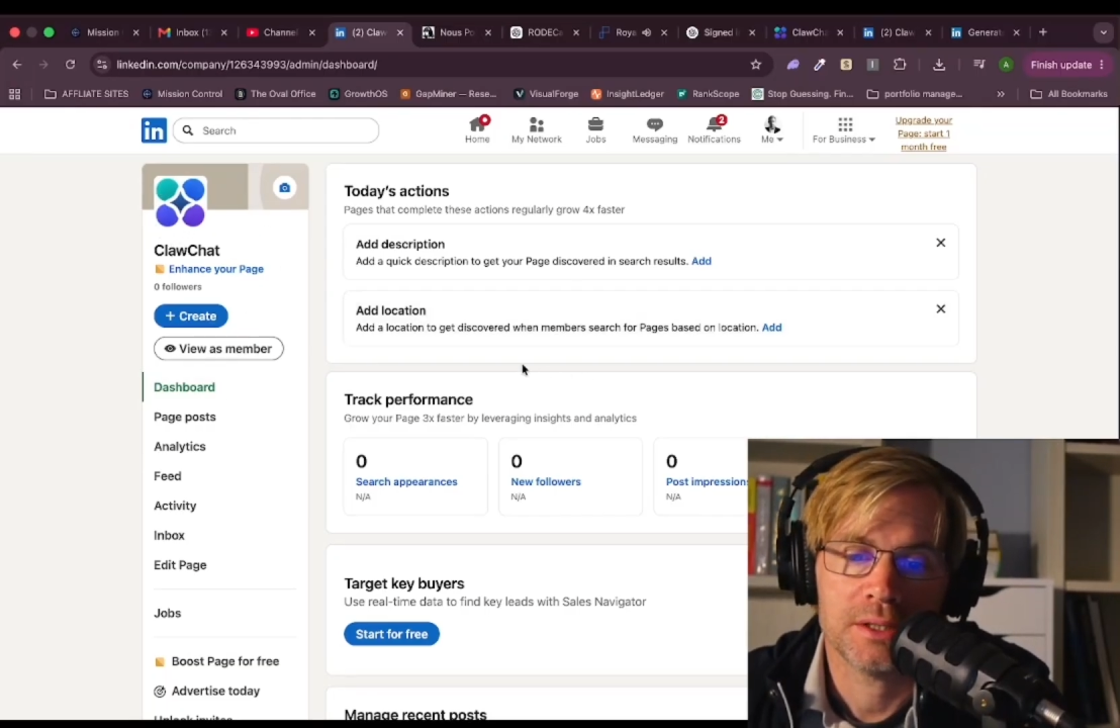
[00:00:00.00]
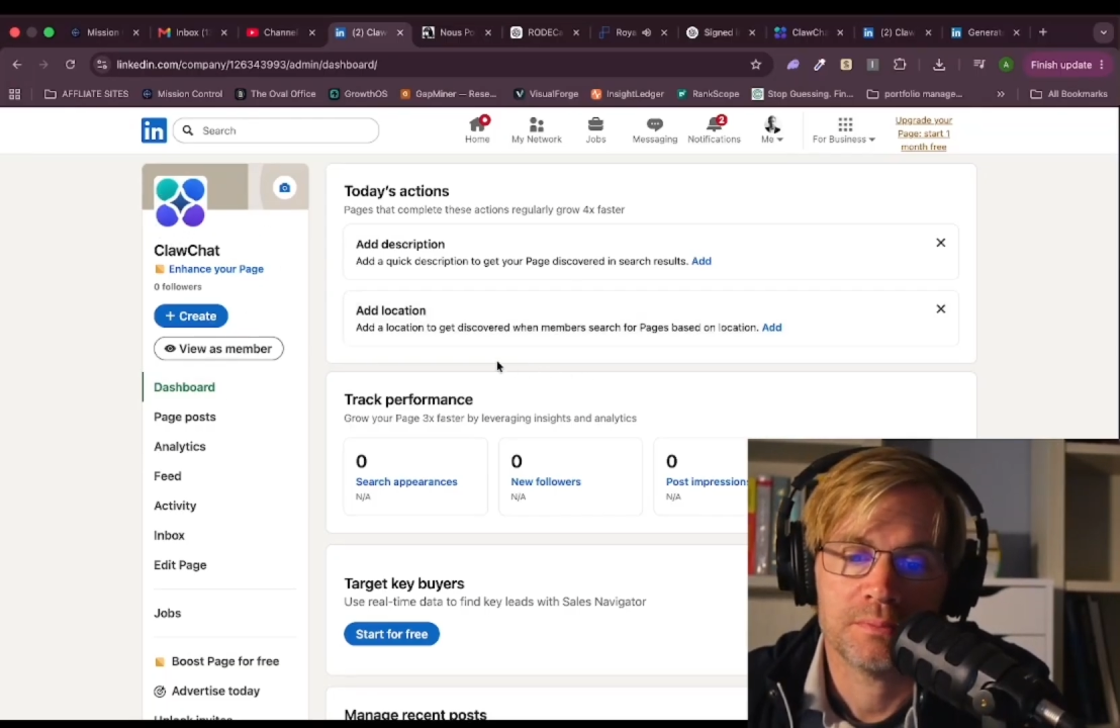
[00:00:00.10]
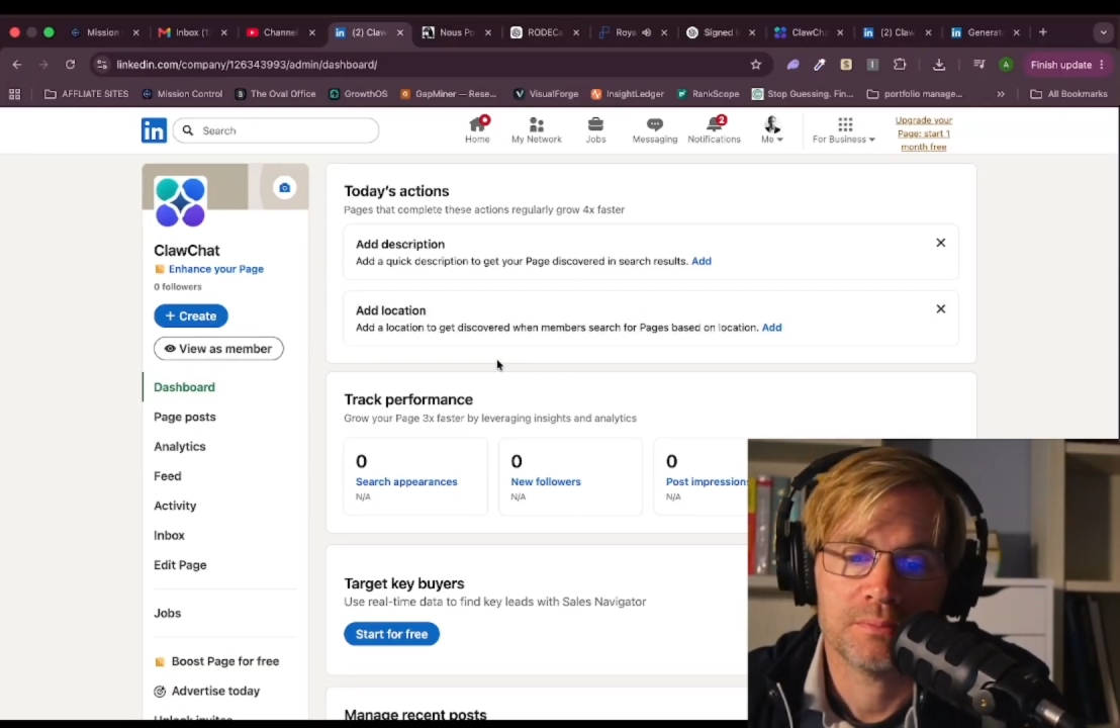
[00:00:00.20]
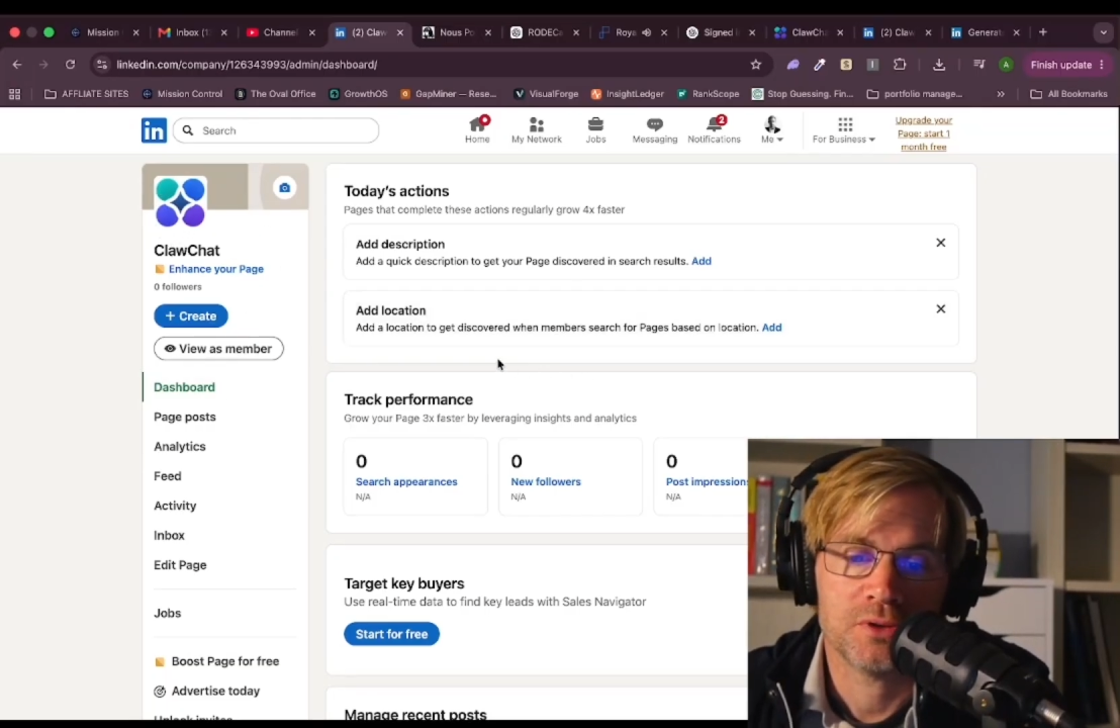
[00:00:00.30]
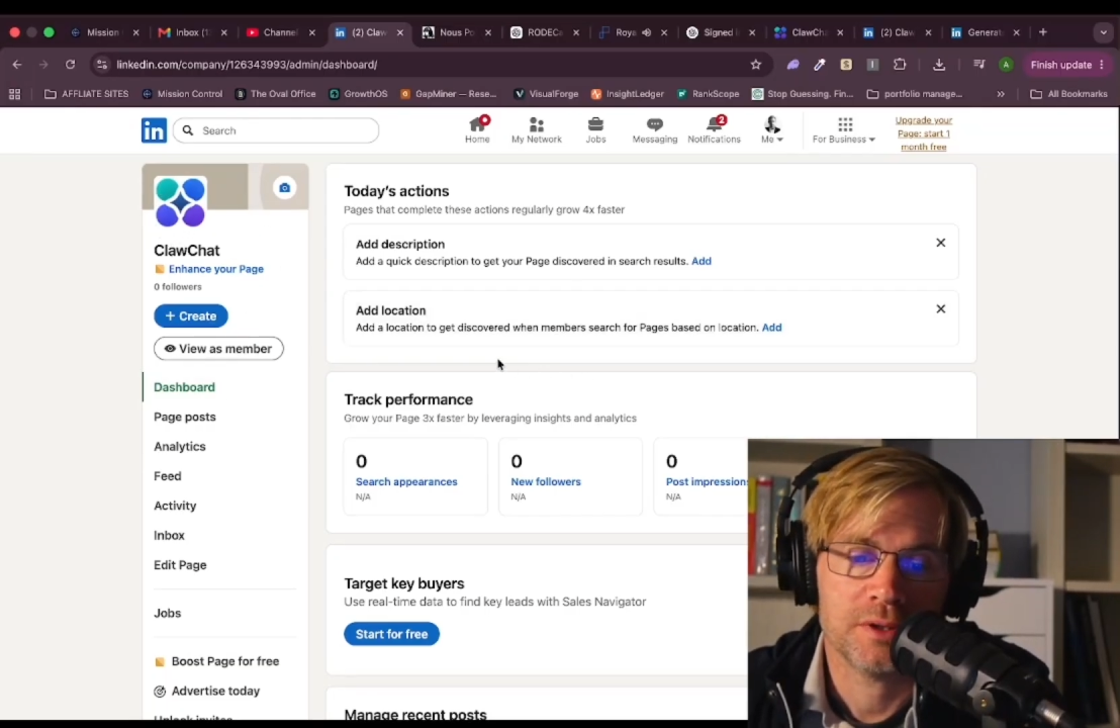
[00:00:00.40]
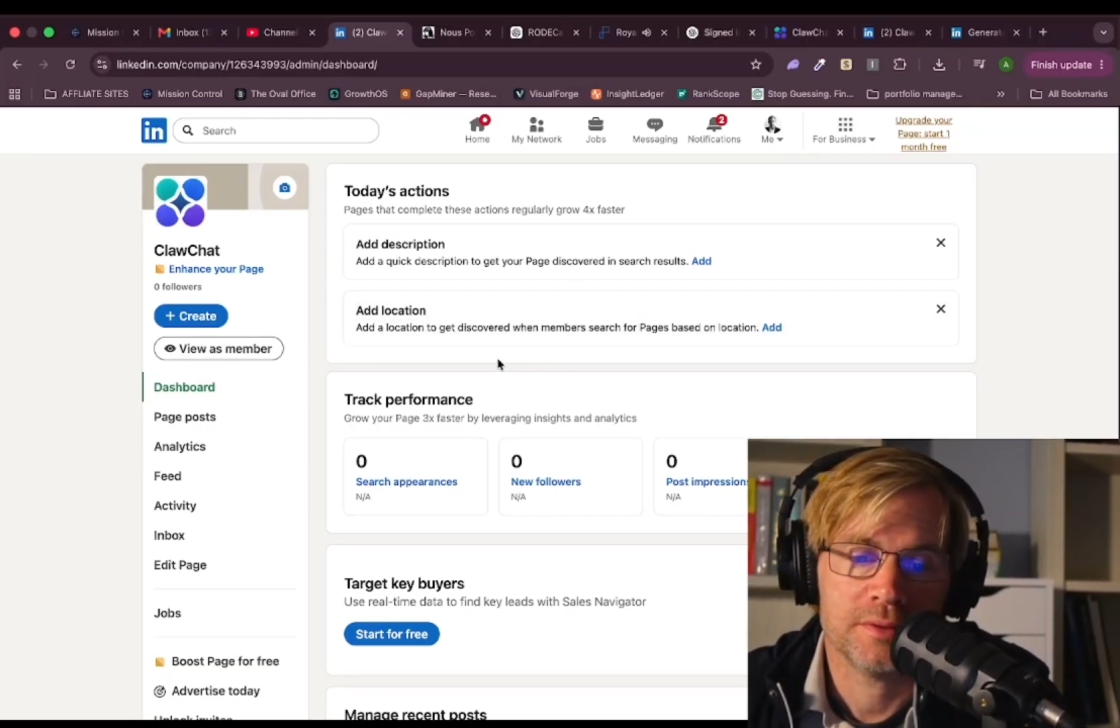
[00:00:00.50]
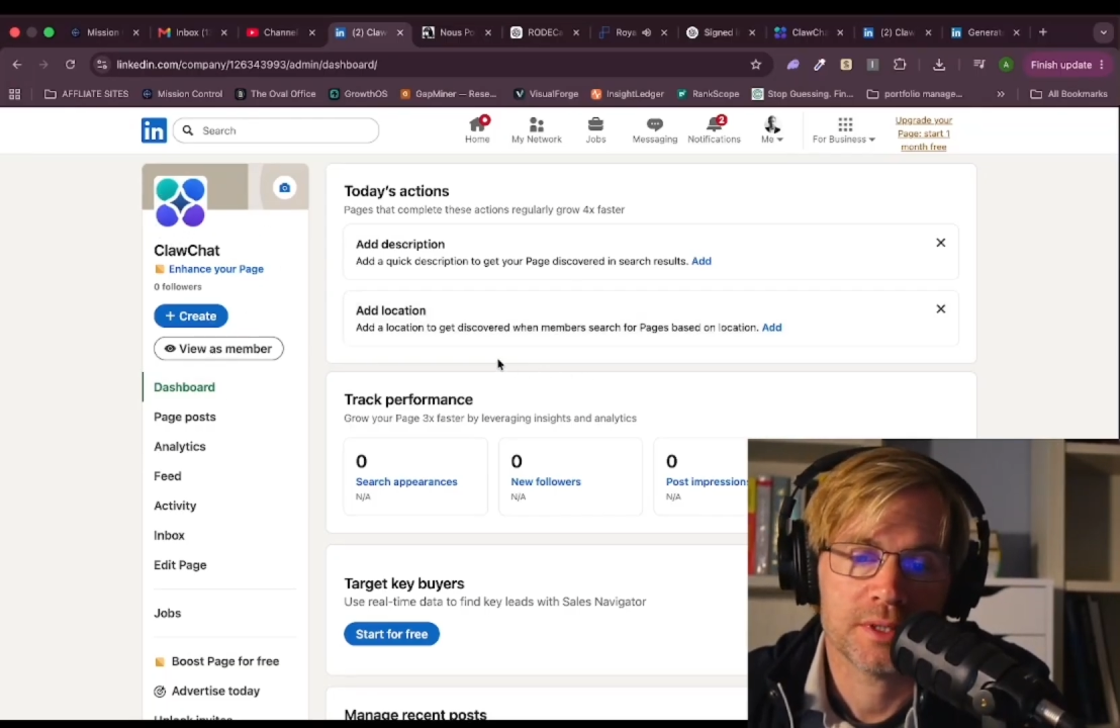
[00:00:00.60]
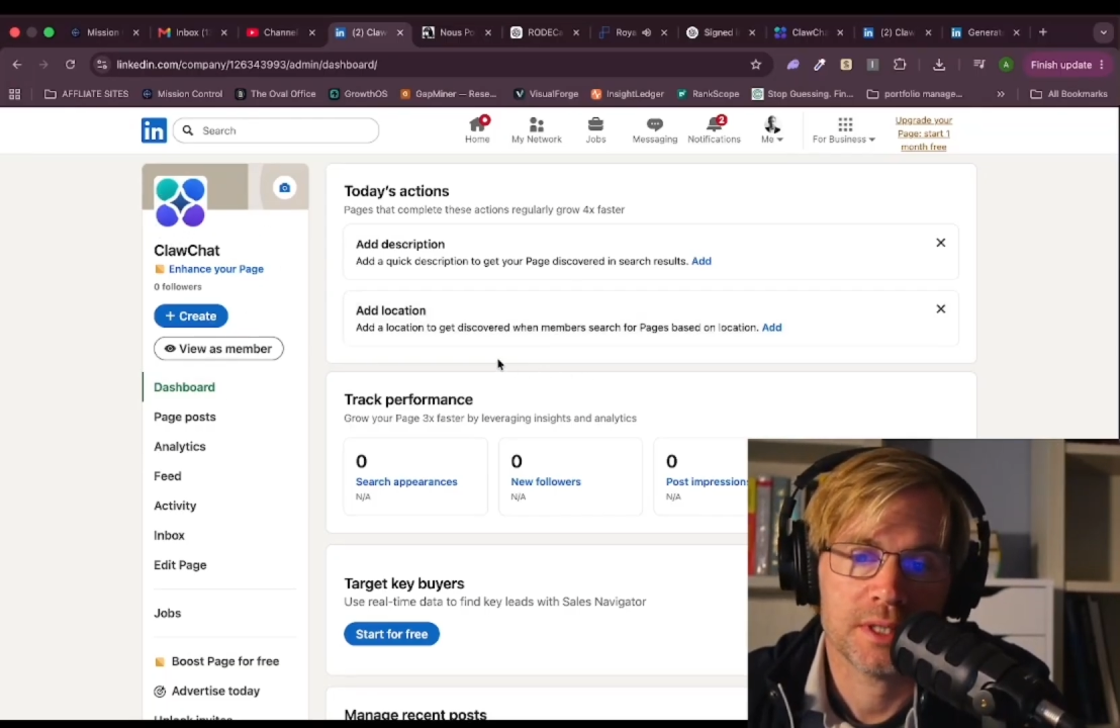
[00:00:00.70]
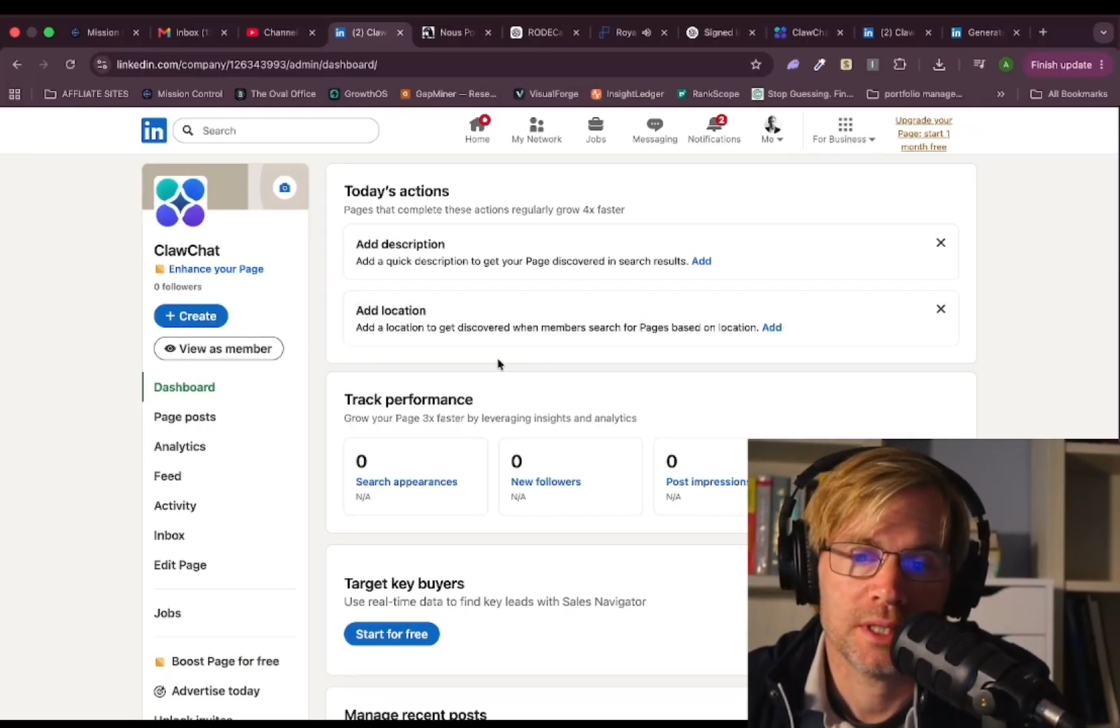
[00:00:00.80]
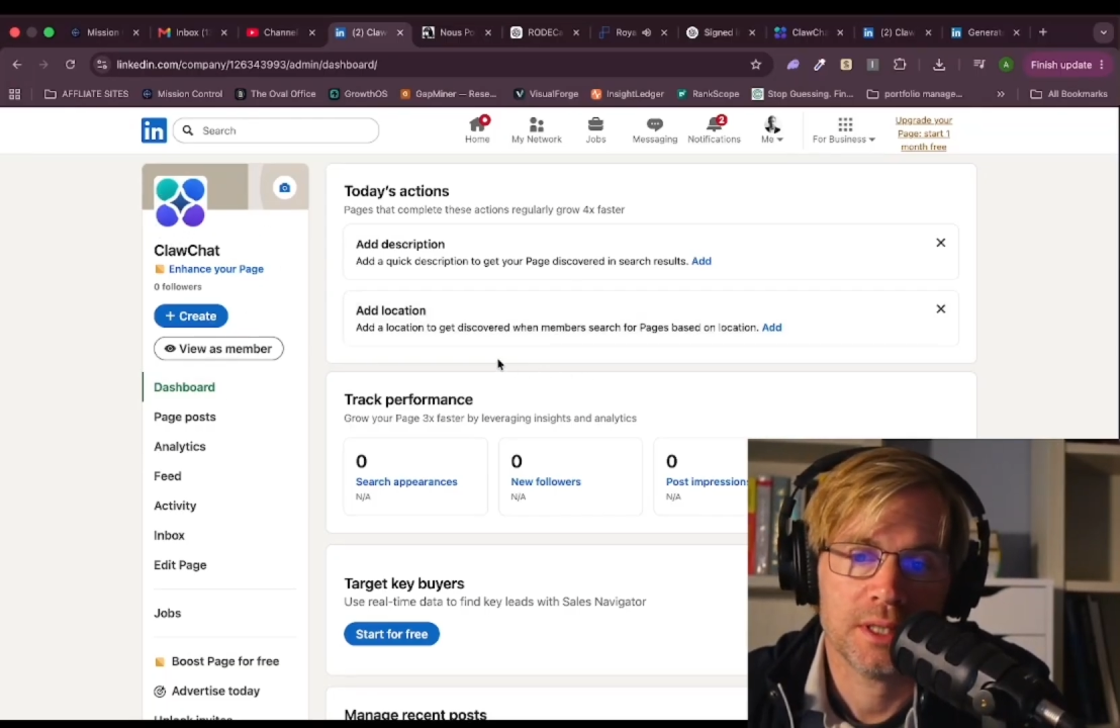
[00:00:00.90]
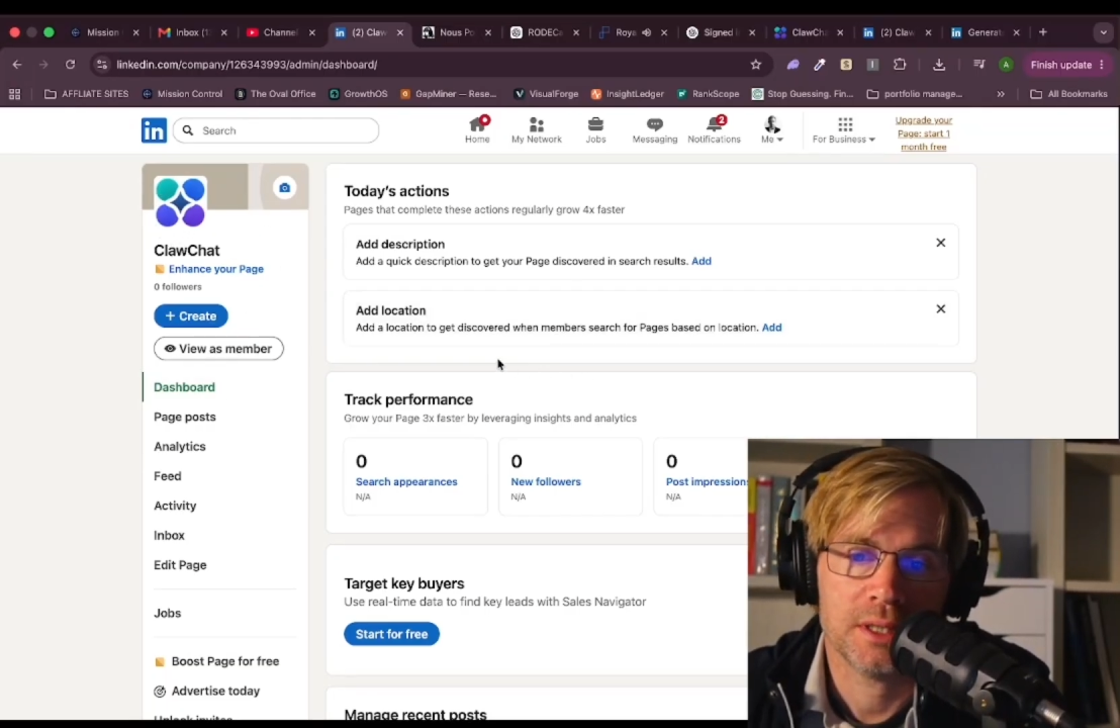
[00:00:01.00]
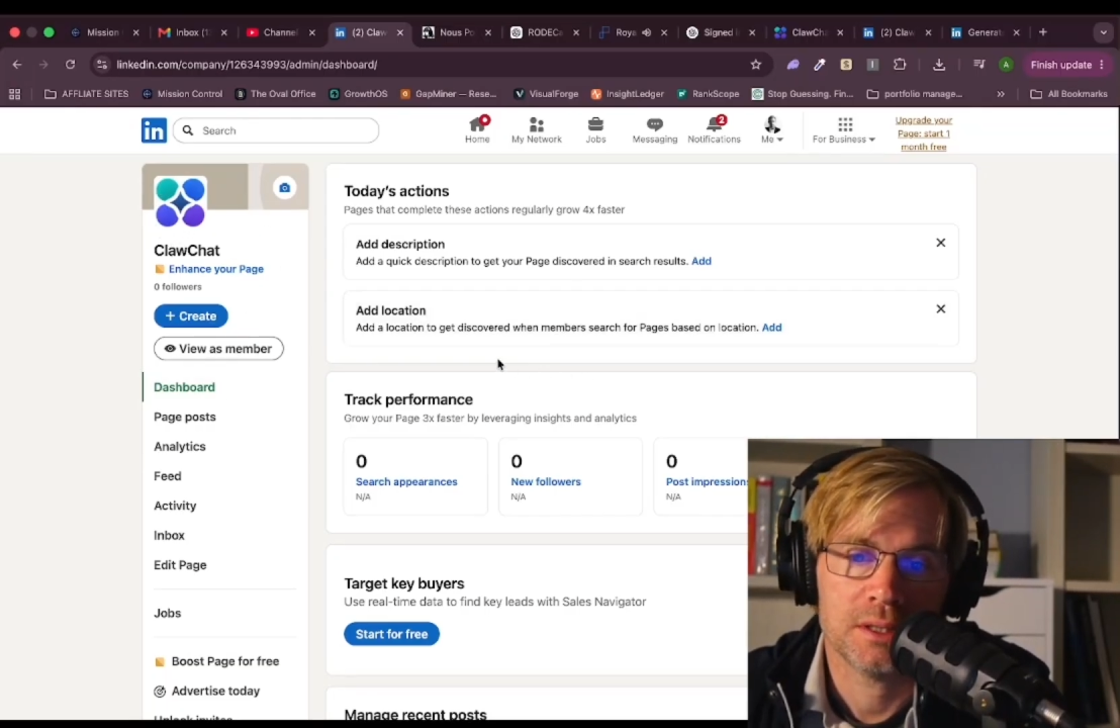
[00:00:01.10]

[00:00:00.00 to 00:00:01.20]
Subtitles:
previously,